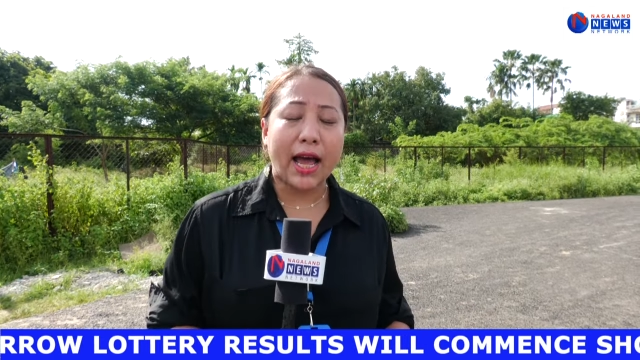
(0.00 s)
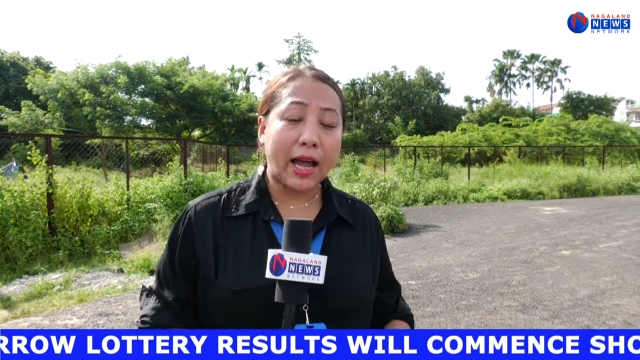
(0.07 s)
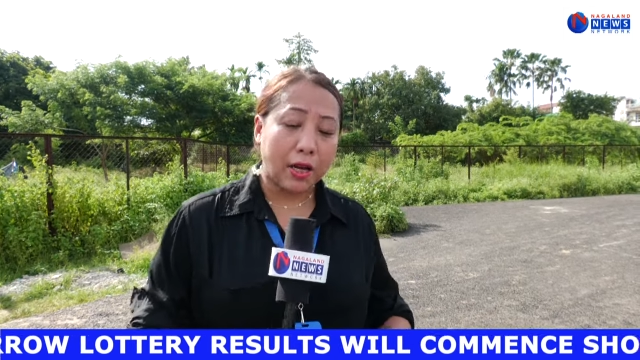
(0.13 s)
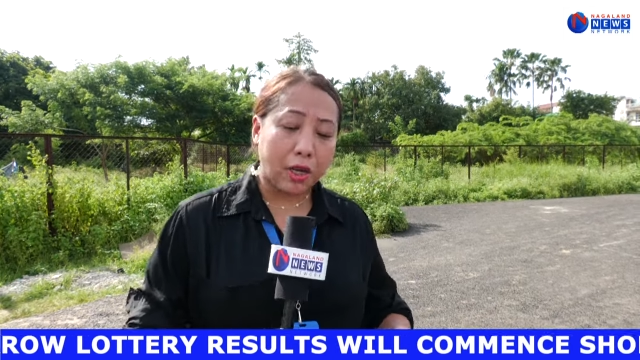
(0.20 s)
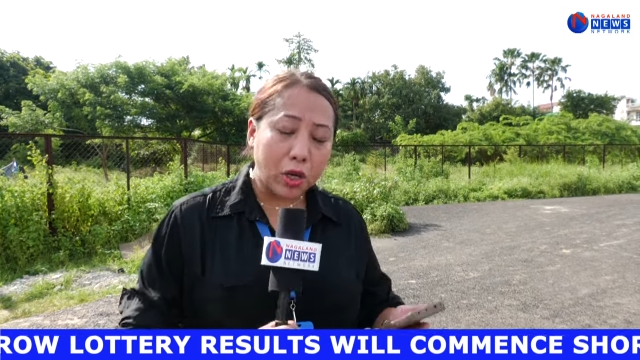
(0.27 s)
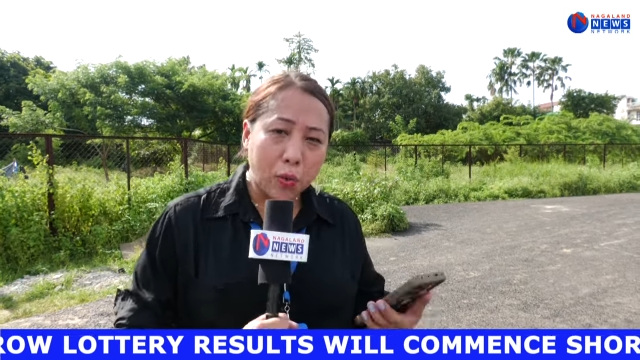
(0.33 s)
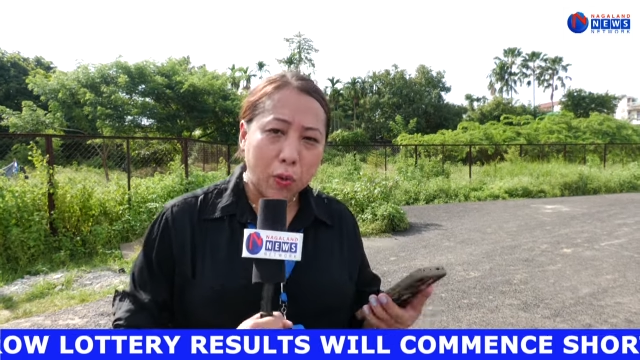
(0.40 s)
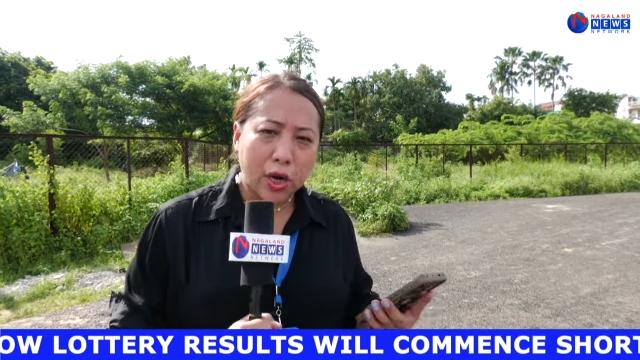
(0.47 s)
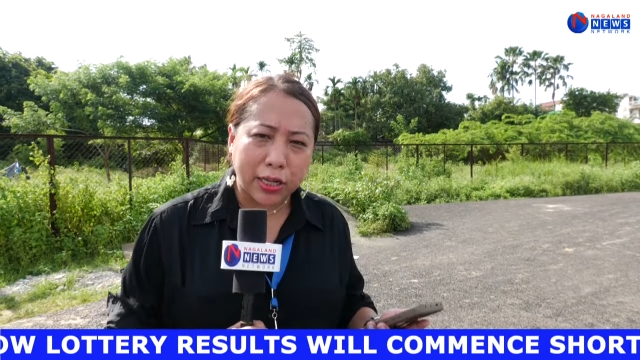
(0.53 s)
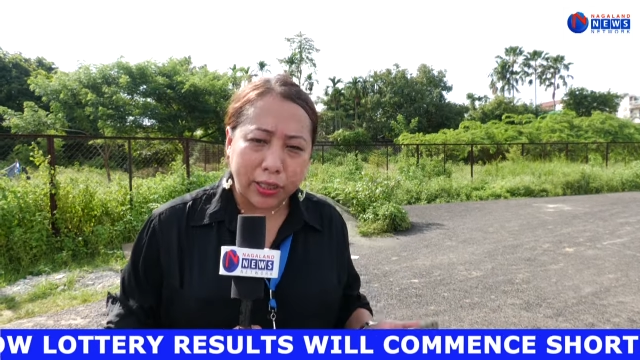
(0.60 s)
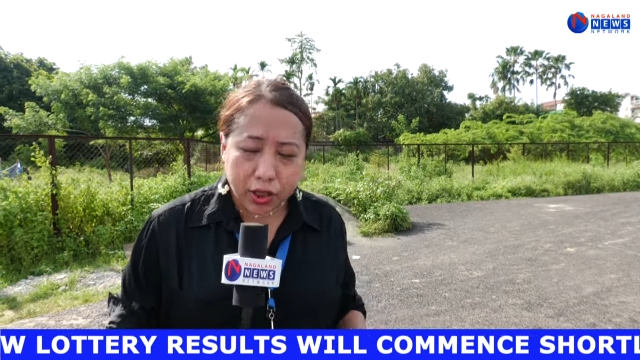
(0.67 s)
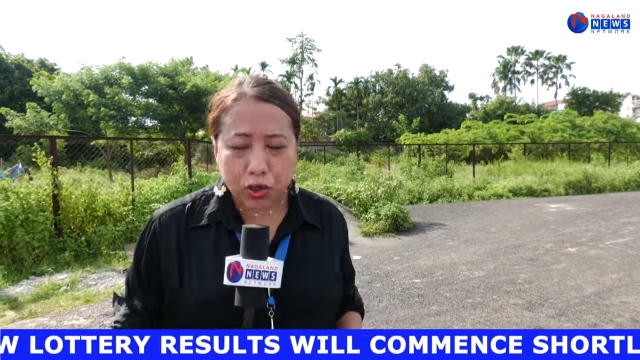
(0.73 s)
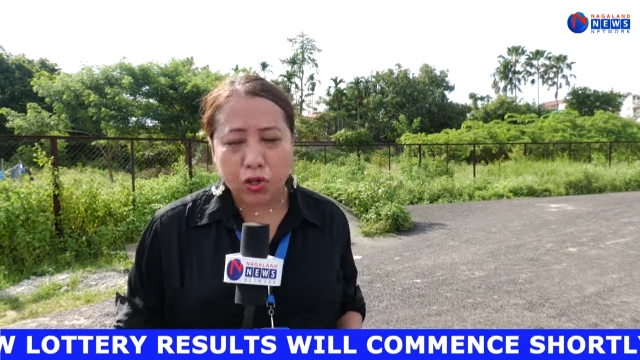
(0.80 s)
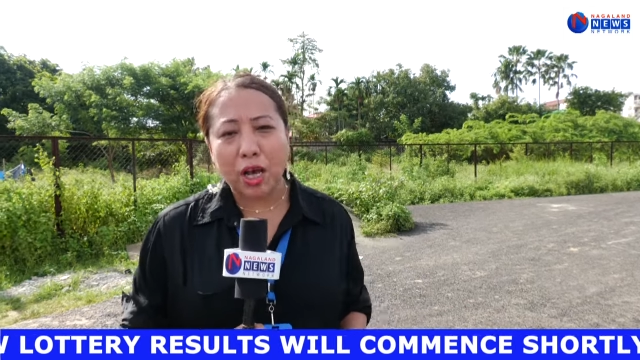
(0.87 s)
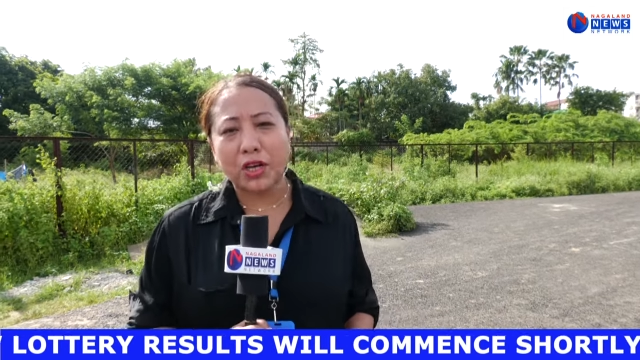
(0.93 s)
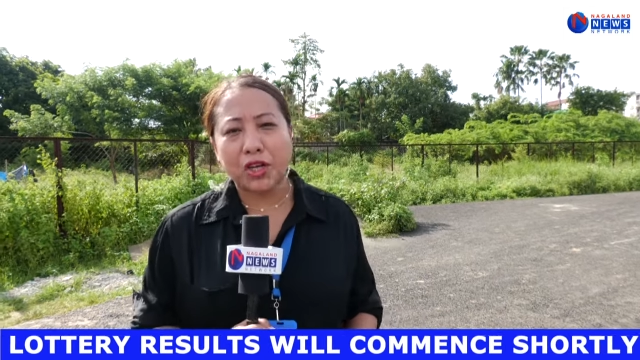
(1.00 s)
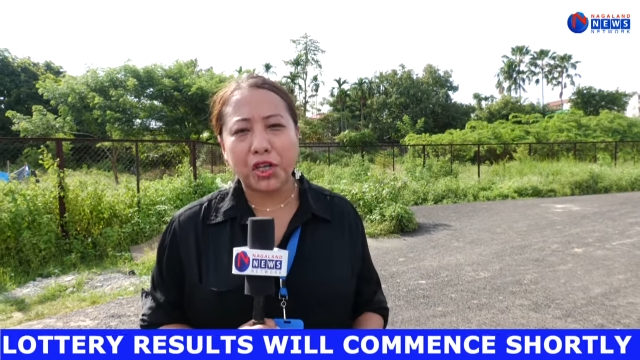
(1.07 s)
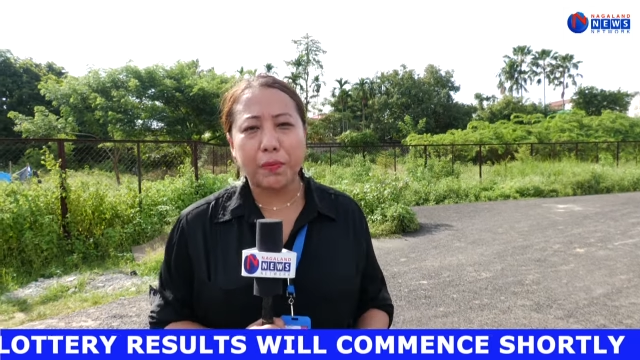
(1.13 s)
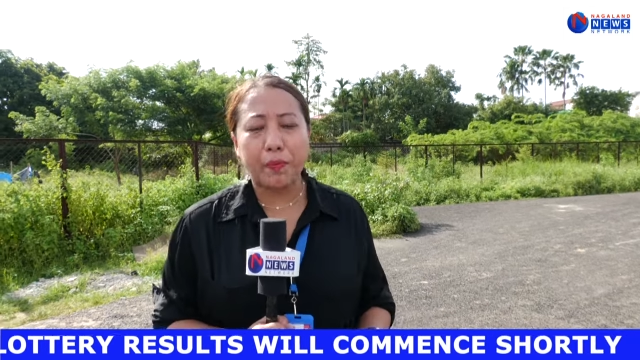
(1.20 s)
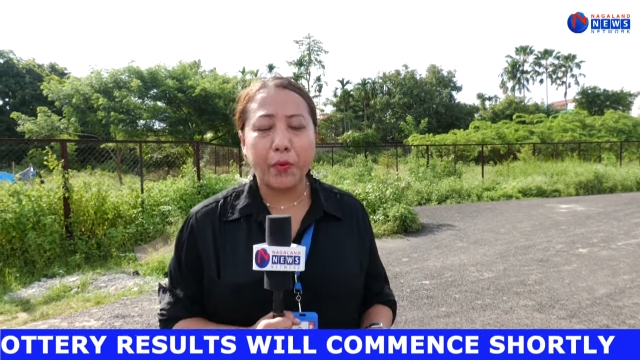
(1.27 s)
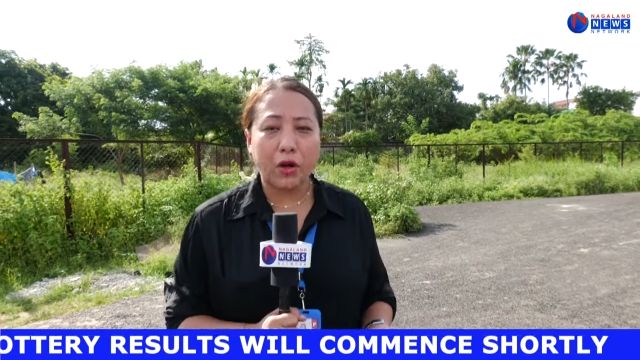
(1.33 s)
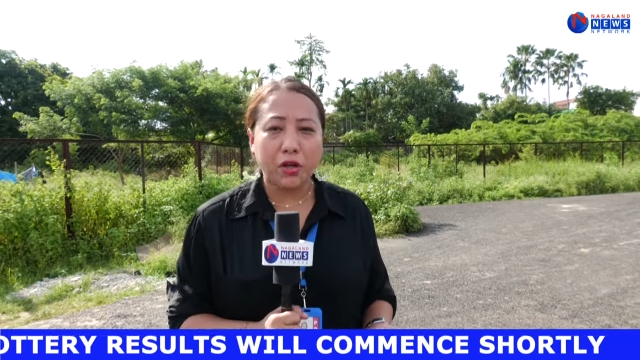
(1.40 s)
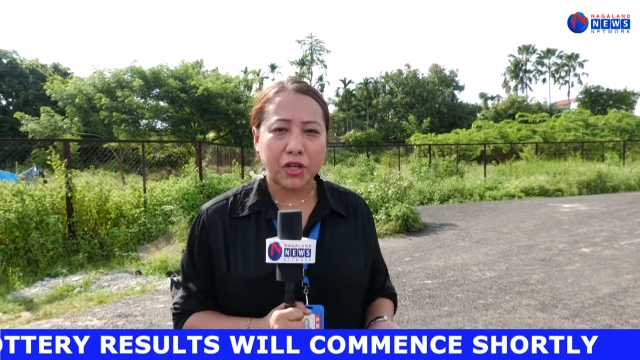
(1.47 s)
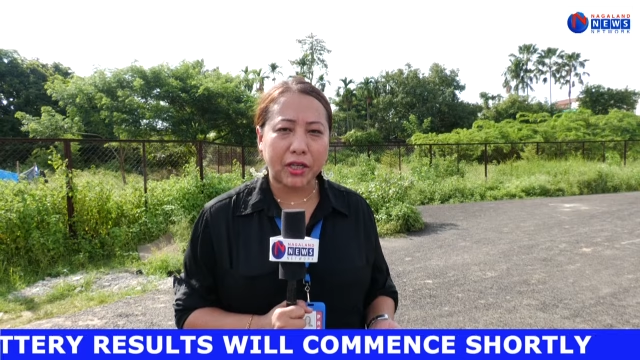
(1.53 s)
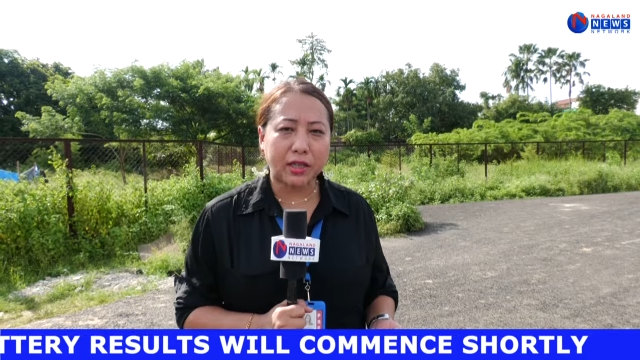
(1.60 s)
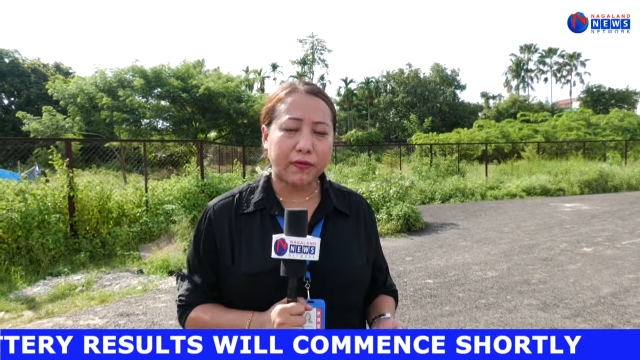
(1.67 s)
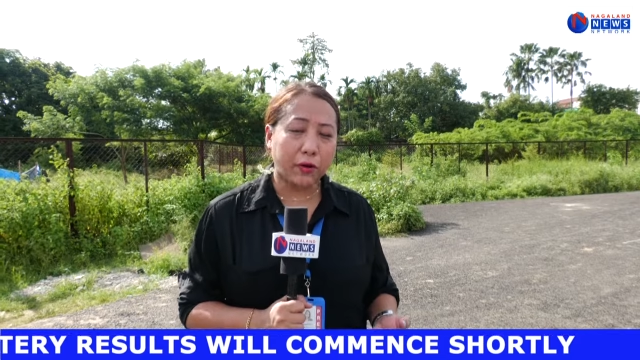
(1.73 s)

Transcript: and new construction projects